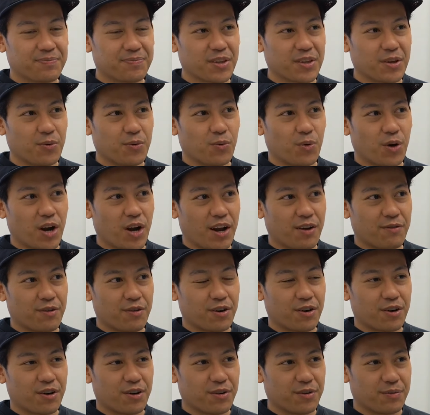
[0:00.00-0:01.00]

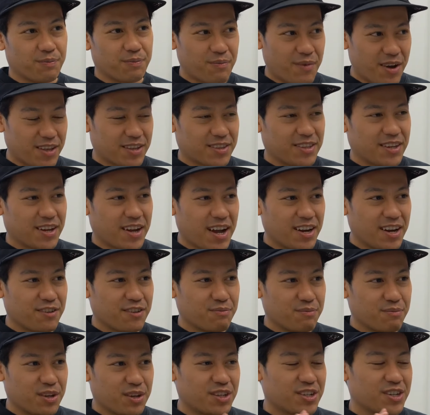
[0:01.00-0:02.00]
whatever the kind of
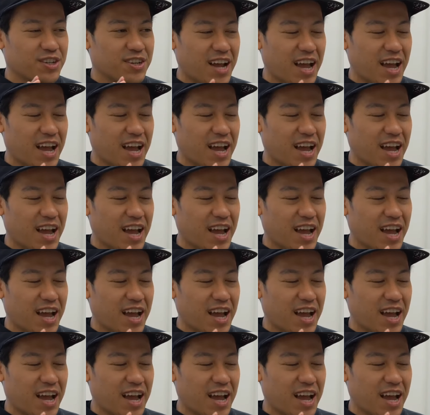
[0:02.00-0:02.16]
mission,